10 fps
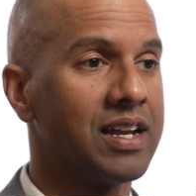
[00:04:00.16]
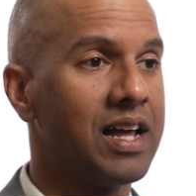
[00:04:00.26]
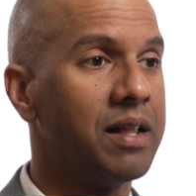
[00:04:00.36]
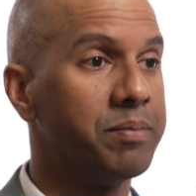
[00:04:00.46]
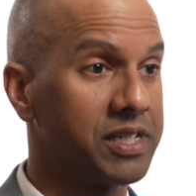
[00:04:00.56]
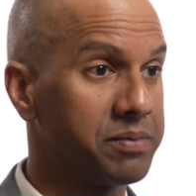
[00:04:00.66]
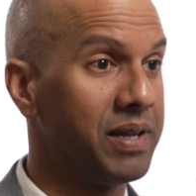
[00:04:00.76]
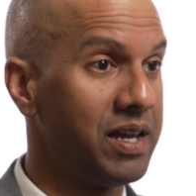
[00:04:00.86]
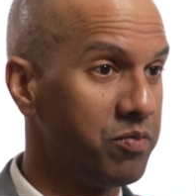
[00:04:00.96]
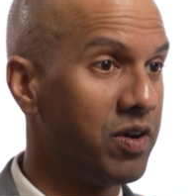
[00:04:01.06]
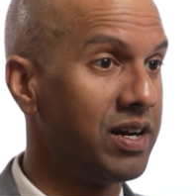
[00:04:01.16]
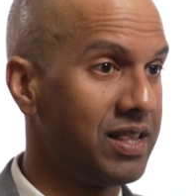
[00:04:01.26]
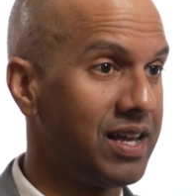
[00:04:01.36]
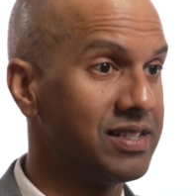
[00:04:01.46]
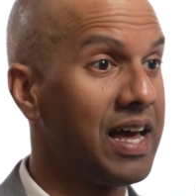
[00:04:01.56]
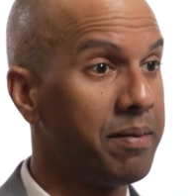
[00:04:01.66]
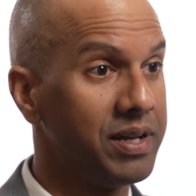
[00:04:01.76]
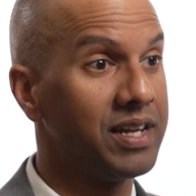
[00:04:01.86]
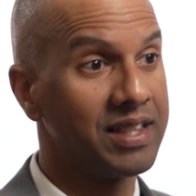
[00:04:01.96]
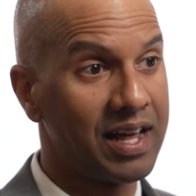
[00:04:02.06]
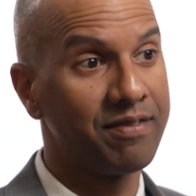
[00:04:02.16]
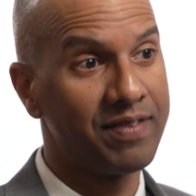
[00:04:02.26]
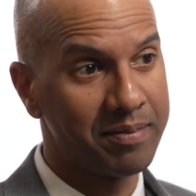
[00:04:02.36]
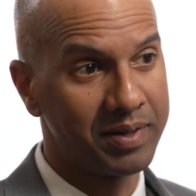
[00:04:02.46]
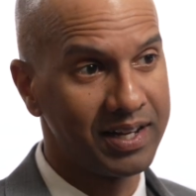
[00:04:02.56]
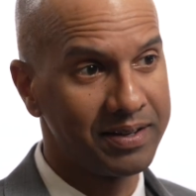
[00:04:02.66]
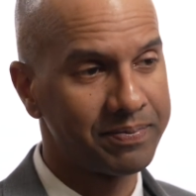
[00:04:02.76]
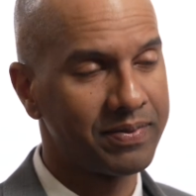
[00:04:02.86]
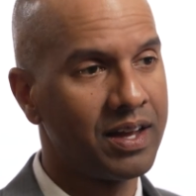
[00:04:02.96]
can help explain why that's happening in that family.